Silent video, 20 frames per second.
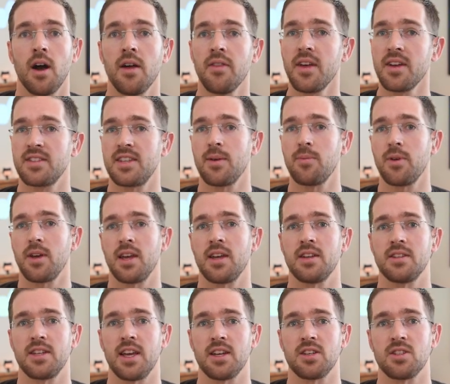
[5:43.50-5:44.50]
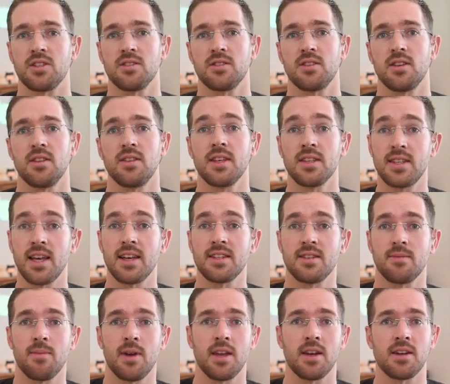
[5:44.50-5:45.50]
Unlike template annotations, this
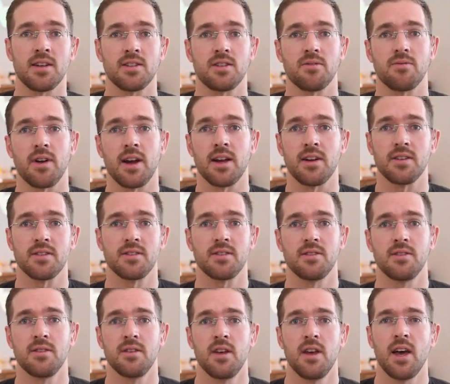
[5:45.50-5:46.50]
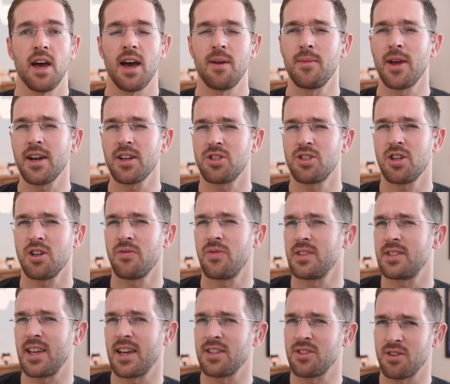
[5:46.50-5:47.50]
hasn't made it into Rails. I'm not sure if
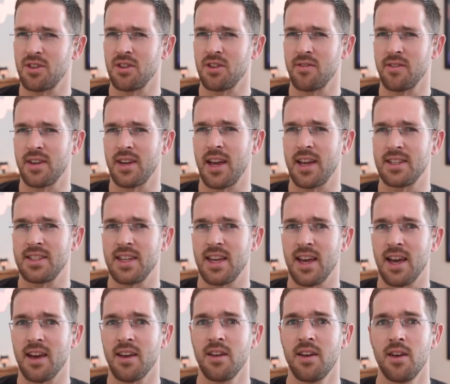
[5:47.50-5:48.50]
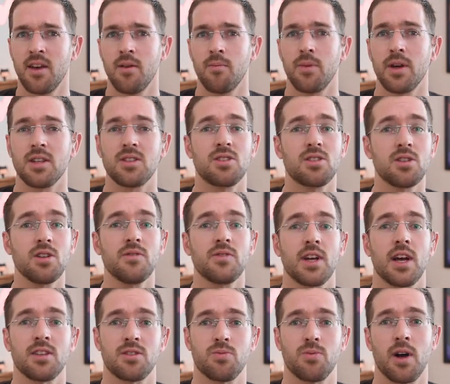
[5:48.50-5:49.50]
it's as good of an idea, but it's served
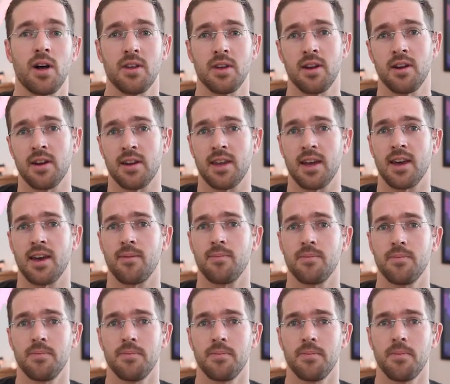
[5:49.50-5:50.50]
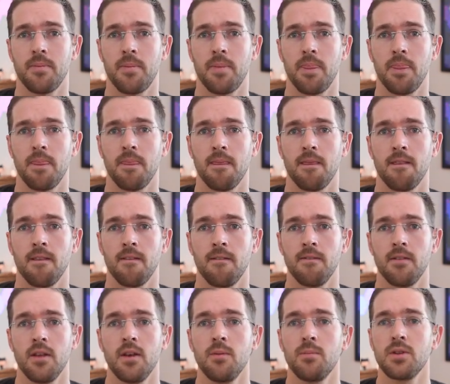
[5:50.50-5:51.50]
us well here at GitHub.
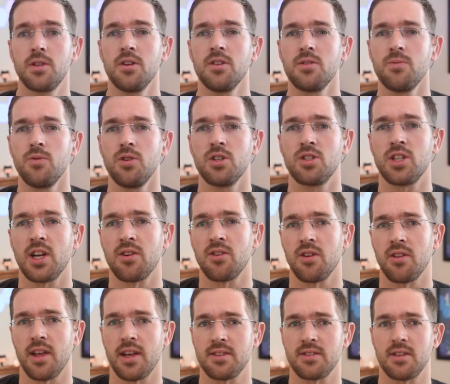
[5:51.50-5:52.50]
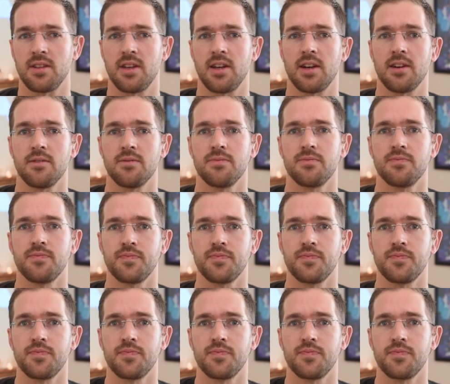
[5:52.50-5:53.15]
But there's a more general lesson here.